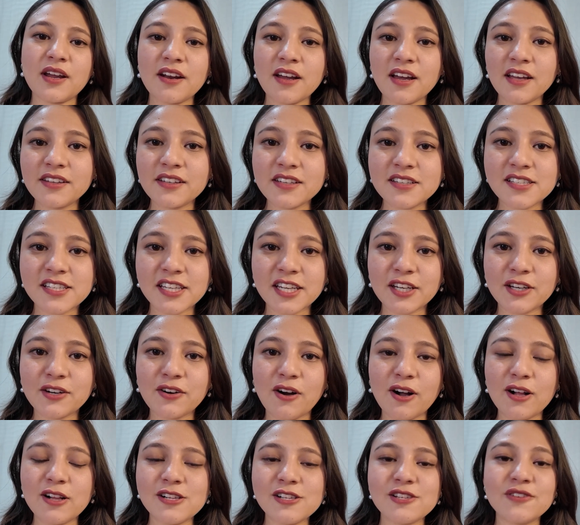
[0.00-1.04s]
Another
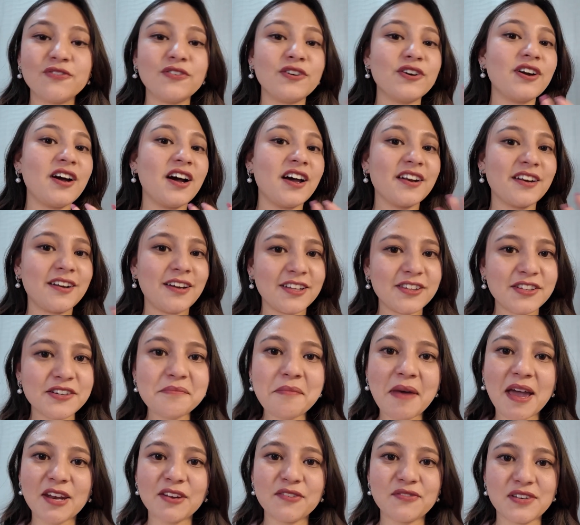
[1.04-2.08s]
day calls for
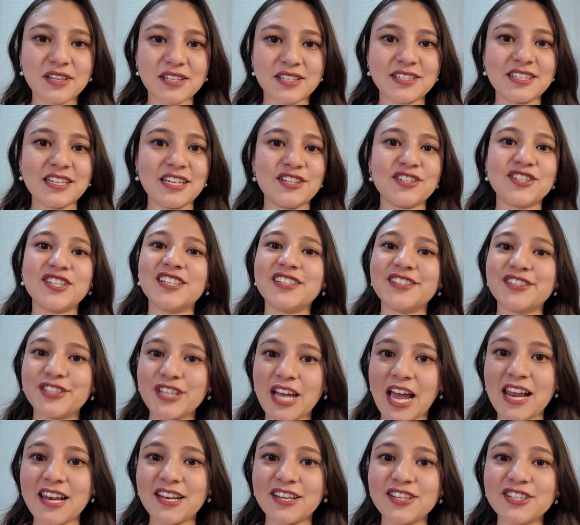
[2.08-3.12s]
another
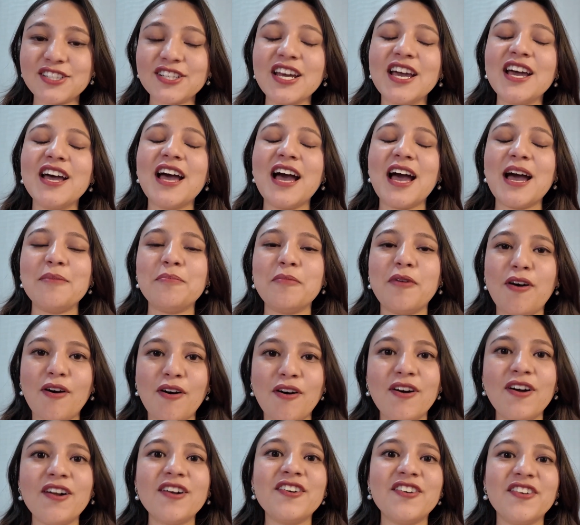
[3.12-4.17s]
manifestation challenge.
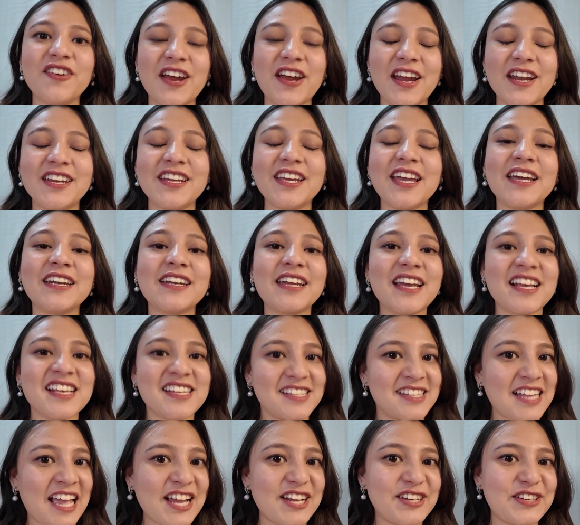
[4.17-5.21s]
I'm all ready and
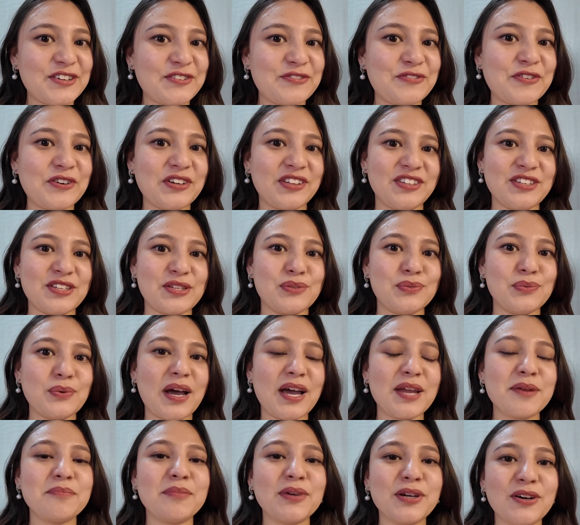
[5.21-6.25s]
excited for
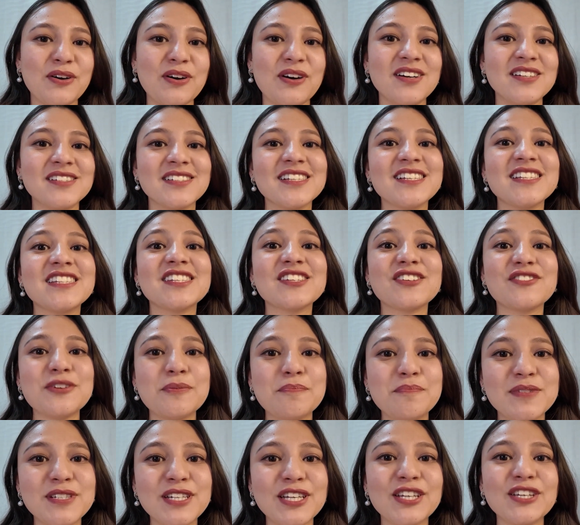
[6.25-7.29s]
this one because
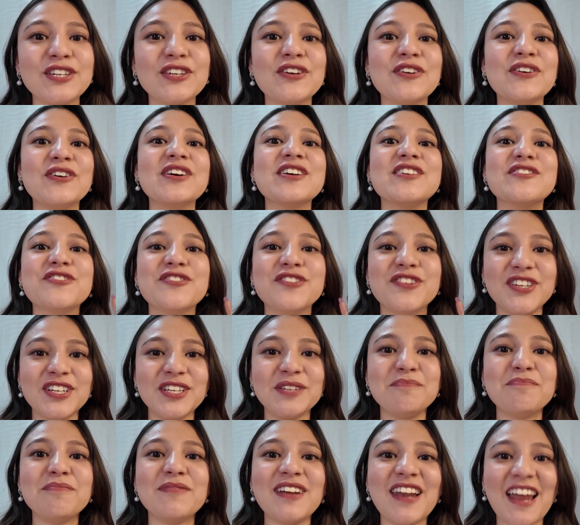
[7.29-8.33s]
it's scripting your
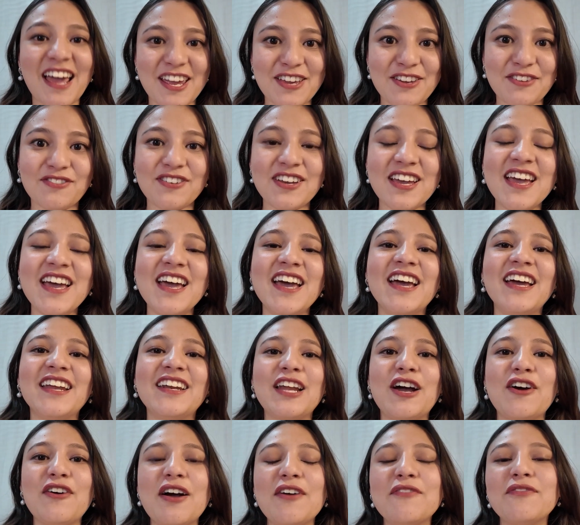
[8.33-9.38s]
dream life.
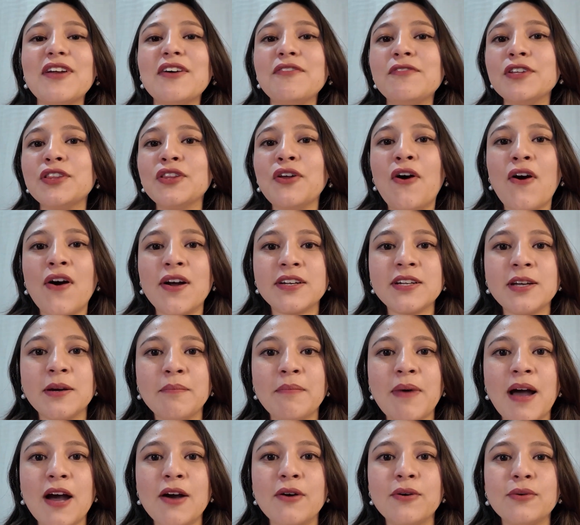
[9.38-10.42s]
Now, I've never
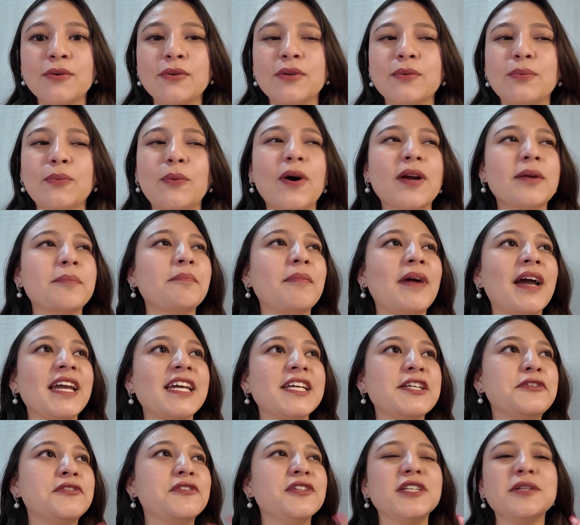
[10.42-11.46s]
thought about what
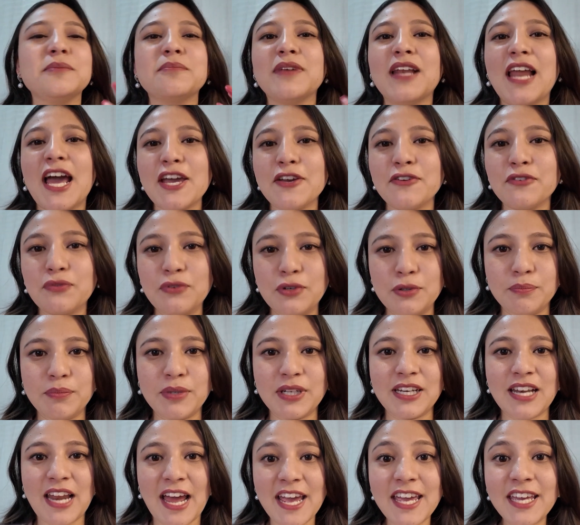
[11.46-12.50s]
my dream life
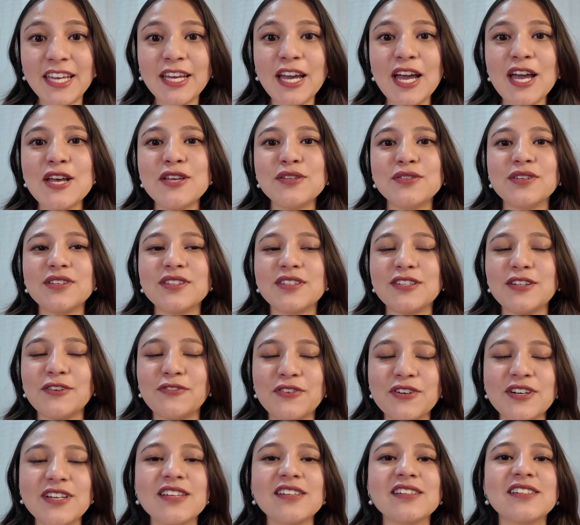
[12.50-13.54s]
would be like.
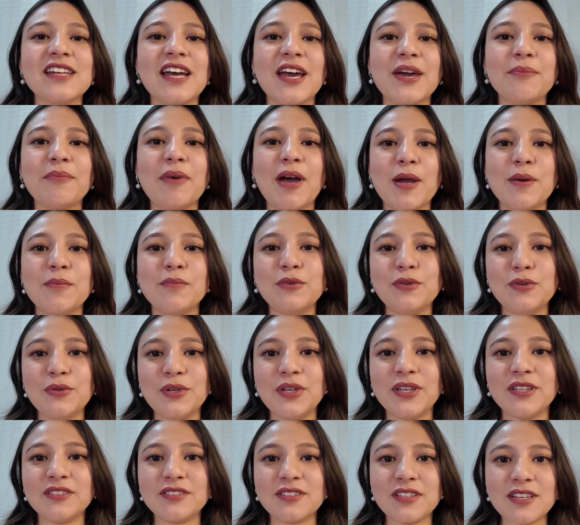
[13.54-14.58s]
It's the first time
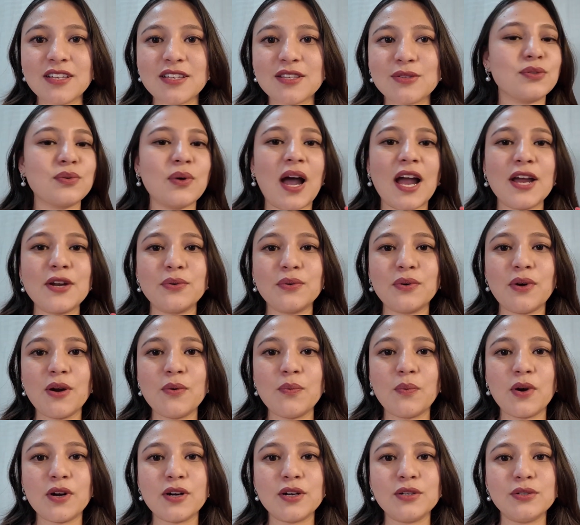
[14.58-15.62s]
I'm doing this. So I
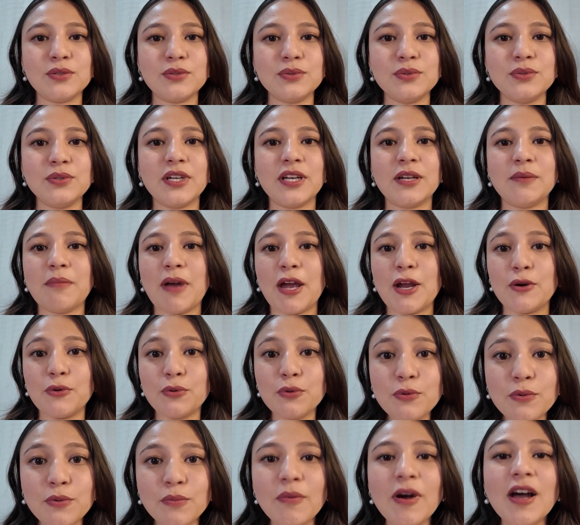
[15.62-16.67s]
do not want to do in
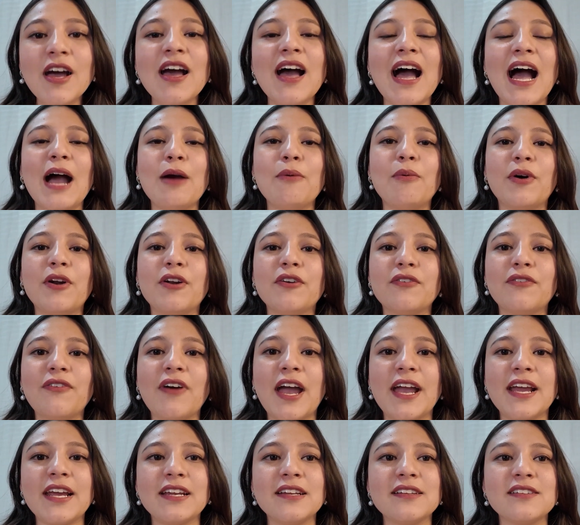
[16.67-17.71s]
my room. I want
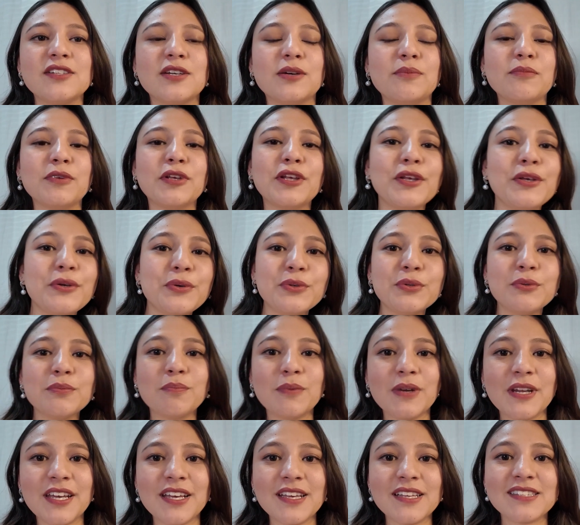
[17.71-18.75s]
to find some
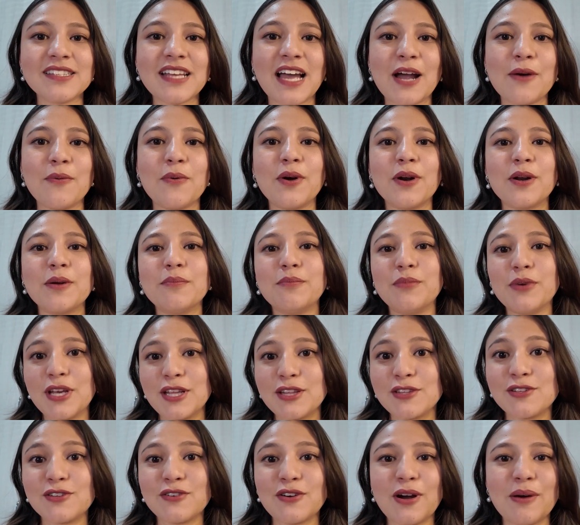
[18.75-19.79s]
cute place. I want to
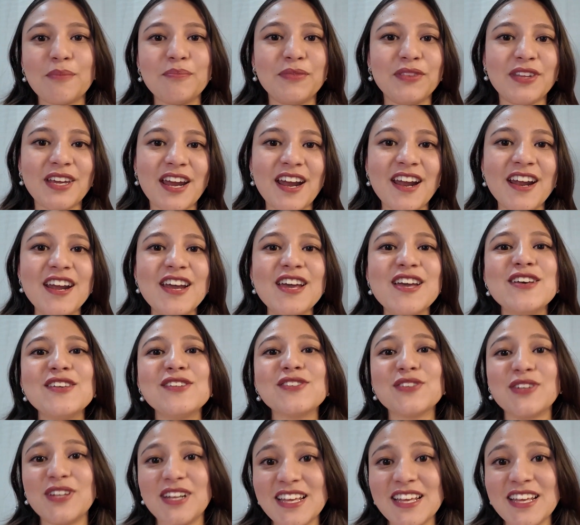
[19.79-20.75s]
brainstorm there.